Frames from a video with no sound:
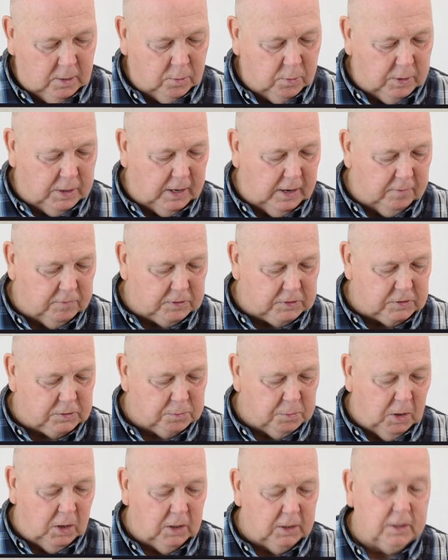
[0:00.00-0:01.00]
we have a
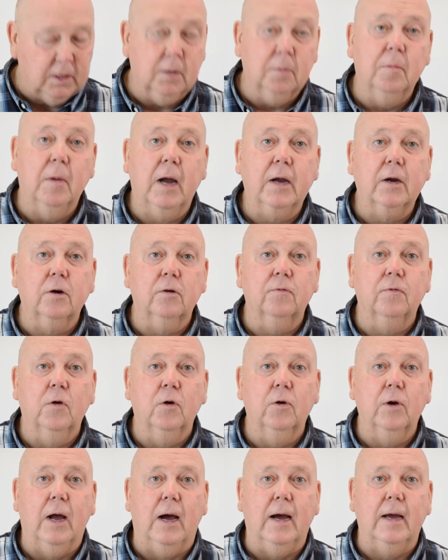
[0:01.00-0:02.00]
small little
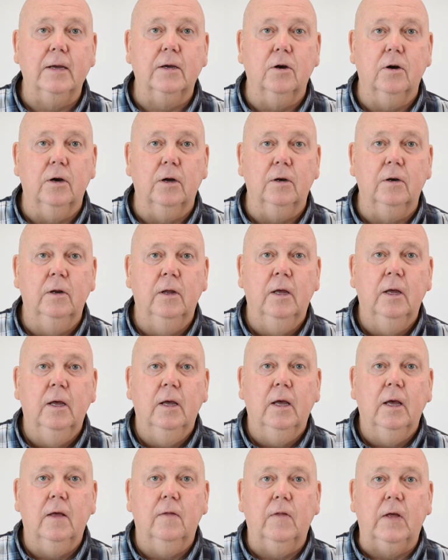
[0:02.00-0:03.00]
microphone icon.
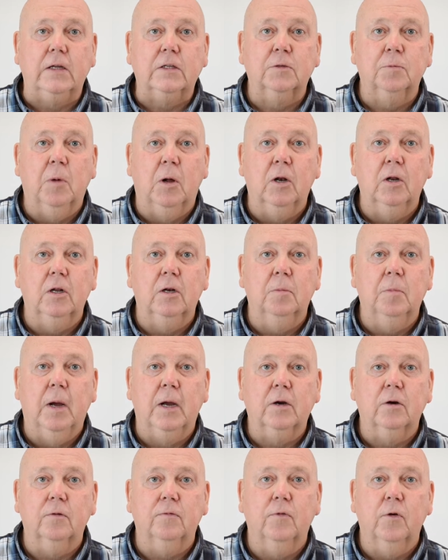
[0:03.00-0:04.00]
And that small little
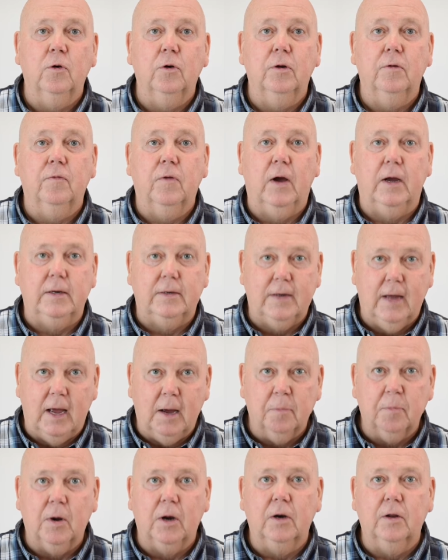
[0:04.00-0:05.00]
microphone, if I
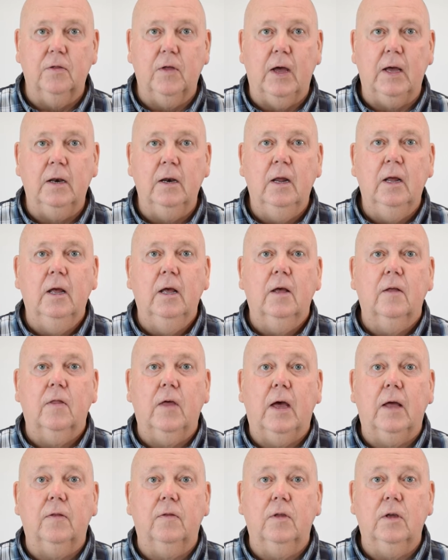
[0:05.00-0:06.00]
tap onto that,
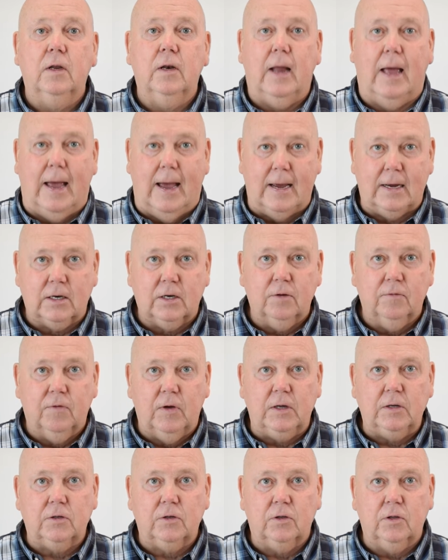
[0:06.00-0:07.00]
that then
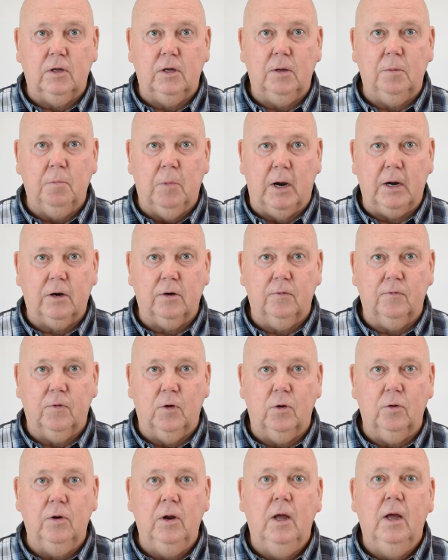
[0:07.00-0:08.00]
activates the
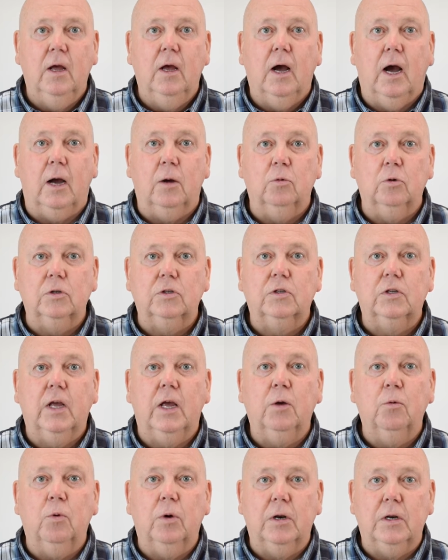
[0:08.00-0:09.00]
microphone. I will
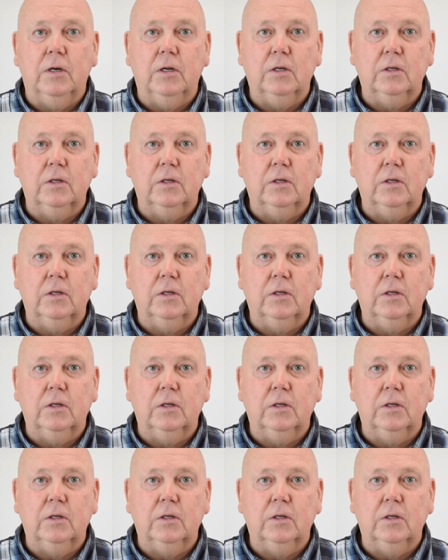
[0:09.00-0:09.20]
say what it